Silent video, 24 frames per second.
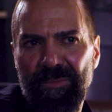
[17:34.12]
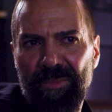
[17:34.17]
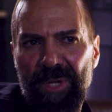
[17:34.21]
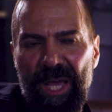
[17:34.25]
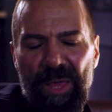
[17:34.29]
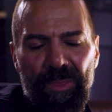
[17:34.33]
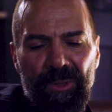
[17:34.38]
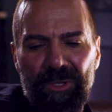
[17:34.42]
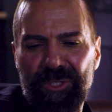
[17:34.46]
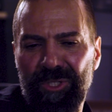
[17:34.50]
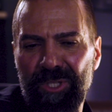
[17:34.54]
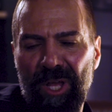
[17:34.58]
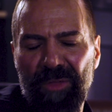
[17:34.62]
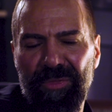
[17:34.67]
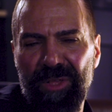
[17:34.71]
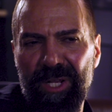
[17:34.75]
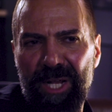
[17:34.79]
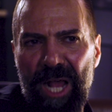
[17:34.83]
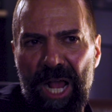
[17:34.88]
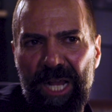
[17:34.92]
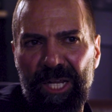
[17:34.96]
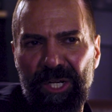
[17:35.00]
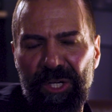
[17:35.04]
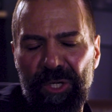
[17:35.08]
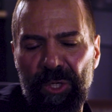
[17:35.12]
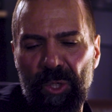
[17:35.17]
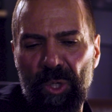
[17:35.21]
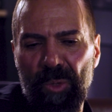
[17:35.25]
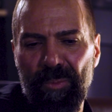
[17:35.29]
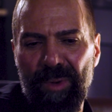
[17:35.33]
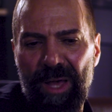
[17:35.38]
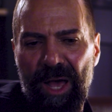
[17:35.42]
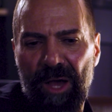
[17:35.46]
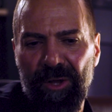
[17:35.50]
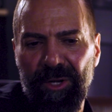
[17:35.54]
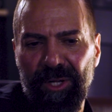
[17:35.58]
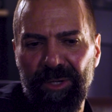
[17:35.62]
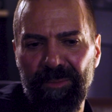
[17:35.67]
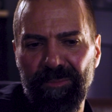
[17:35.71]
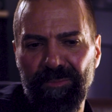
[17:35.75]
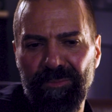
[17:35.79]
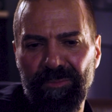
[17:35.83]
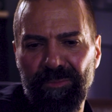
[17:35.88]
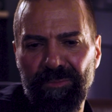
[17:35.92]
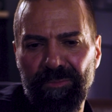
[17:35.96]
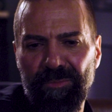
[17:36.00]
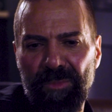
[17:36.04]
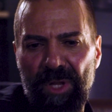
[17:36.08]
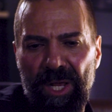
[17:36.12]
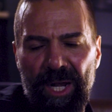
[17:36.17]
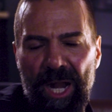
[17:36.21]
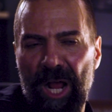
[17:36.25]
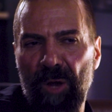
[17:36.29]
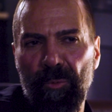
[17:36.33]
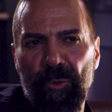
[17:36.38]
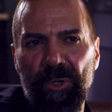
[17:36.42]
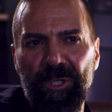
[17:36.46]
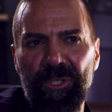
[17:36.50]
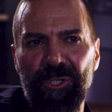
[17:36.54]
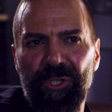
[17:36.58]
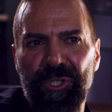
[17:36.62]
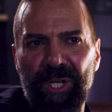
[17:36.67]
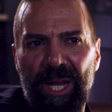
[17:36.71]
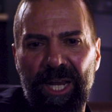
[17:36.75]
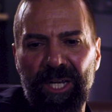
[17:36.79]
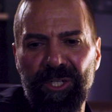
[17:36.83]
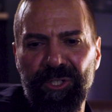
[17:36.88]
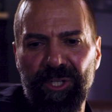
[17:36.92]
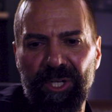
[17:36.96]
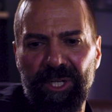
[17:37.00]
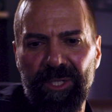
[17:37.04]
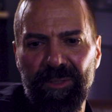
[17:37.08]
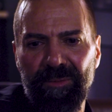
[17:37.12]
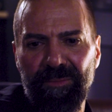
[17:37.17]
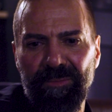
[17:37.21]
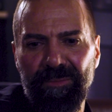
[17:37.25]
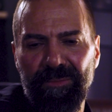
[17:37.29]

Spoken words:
And there's nothing I can do about it, and I wouldn't change it.